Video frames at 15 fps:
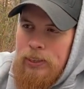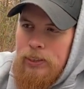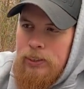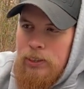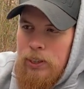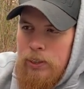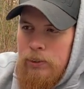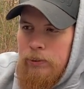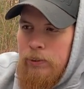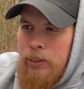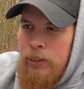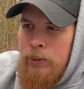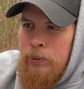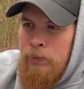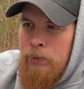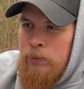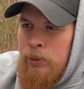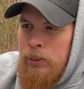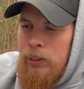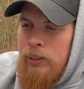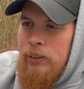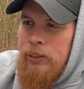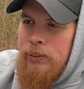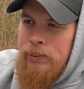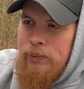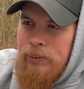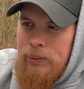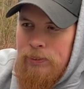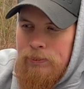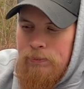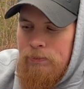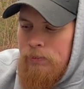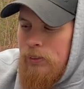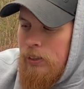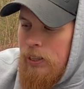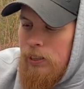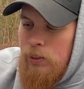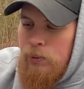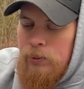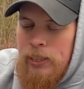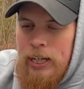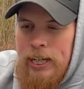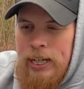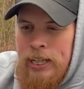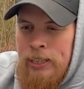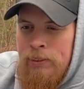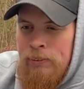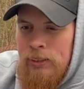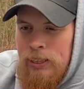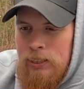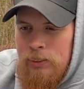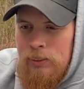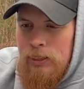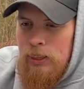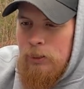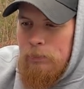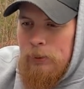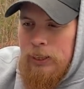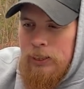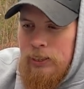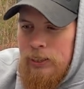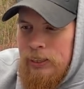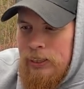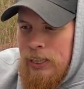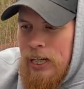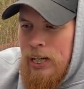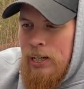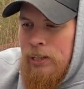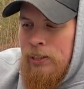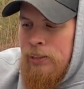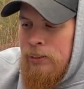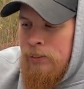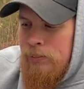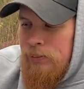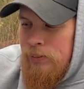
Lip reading: dirt roads, they're okay. It's been a good tire.